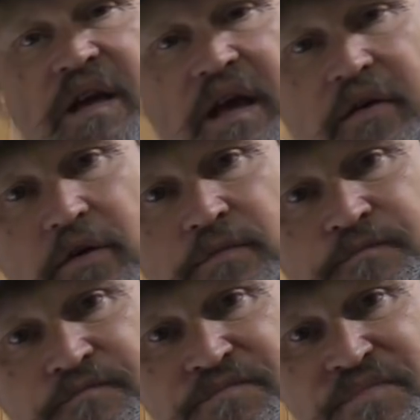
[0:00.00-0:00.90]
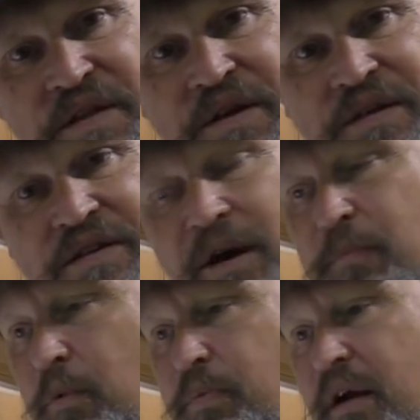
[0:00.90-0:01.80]
together a
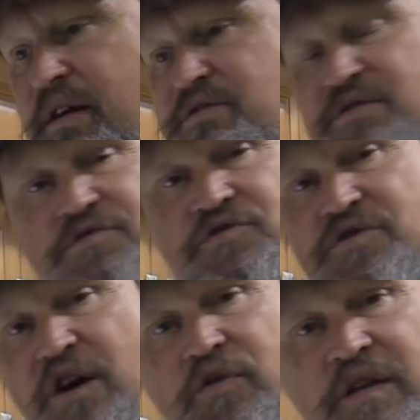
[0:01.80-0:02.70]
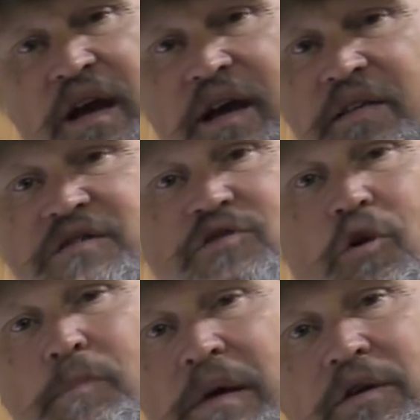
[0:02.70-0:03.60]
couple plates and show you how this
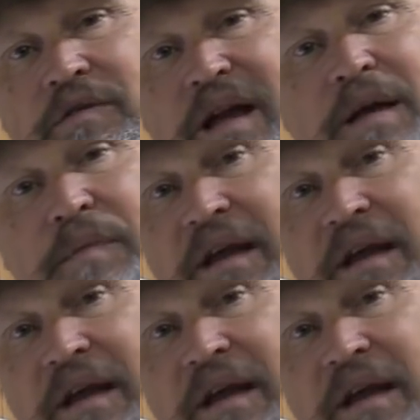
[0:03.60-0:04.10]
whole meal came